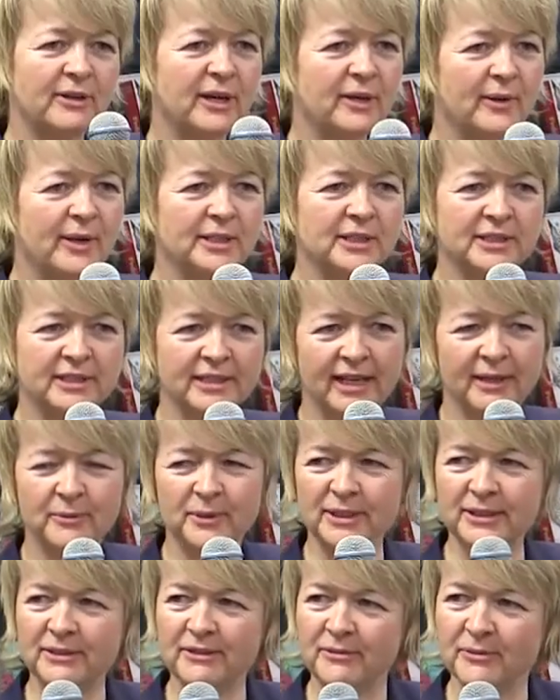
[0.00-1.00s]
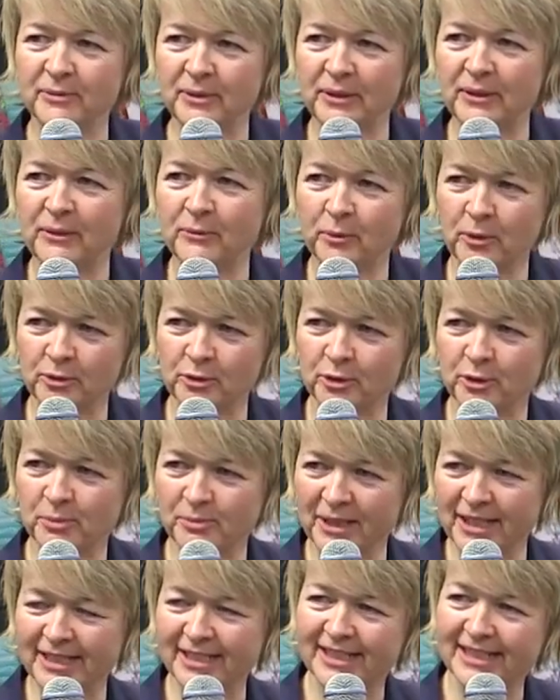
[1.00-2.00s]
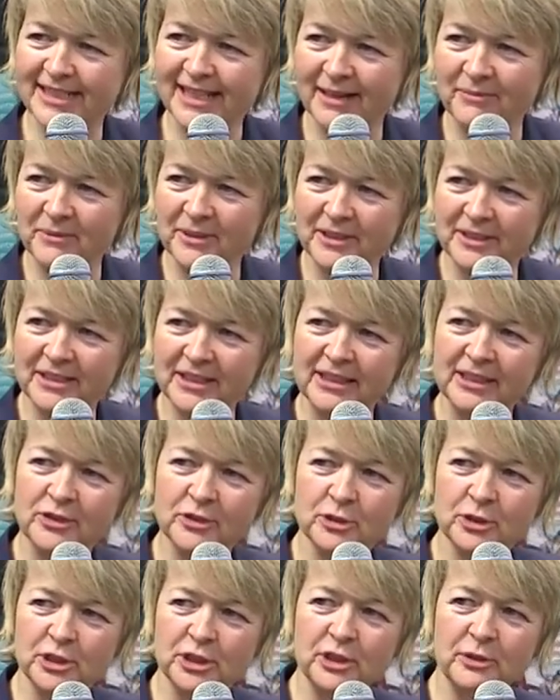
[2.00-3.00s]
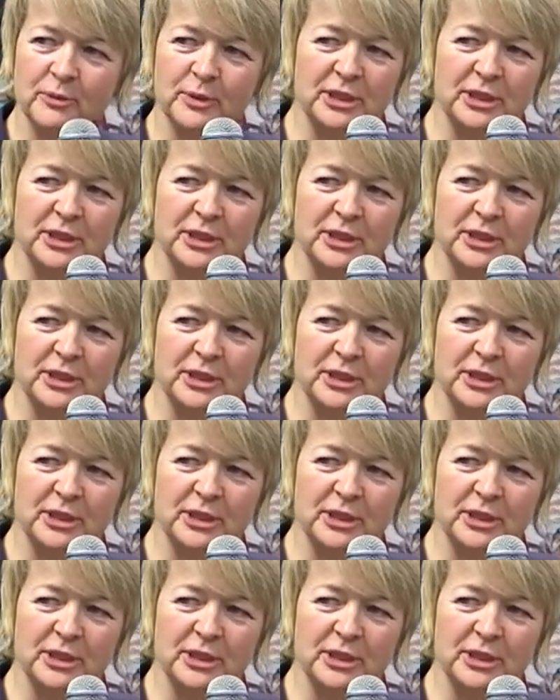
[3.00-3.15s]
great question. I wonder if what draws me is the same thing that draws you,